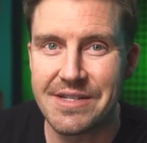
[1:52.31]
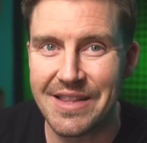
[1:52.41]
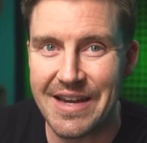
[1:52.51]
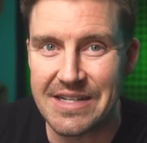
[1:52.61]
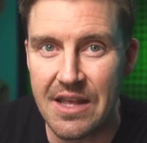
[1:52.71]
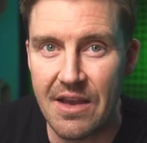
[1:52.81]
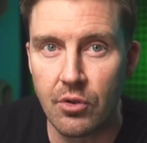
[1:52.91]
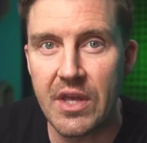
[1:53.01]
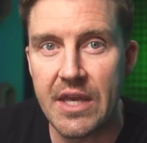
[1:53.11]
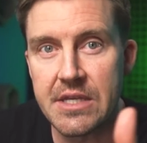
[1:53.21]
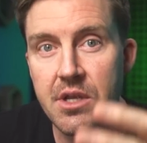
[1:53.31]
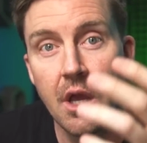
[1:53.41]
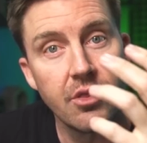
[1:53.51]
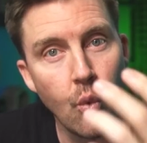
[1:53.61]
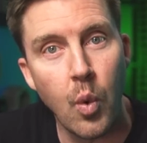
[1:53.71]
to the next level is
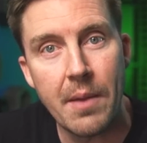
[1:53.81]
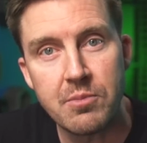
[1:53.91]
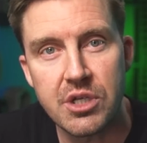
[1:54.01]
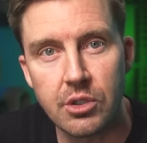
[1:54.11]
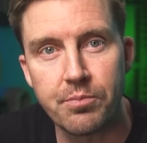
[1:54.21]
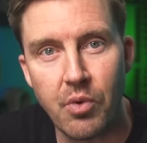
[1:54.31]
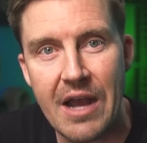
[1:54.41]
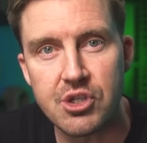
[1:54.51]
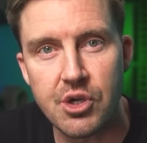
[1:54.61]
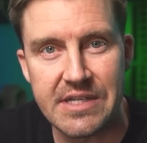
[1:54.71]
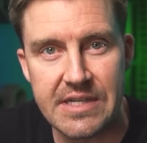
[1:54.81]
the Web Shield browser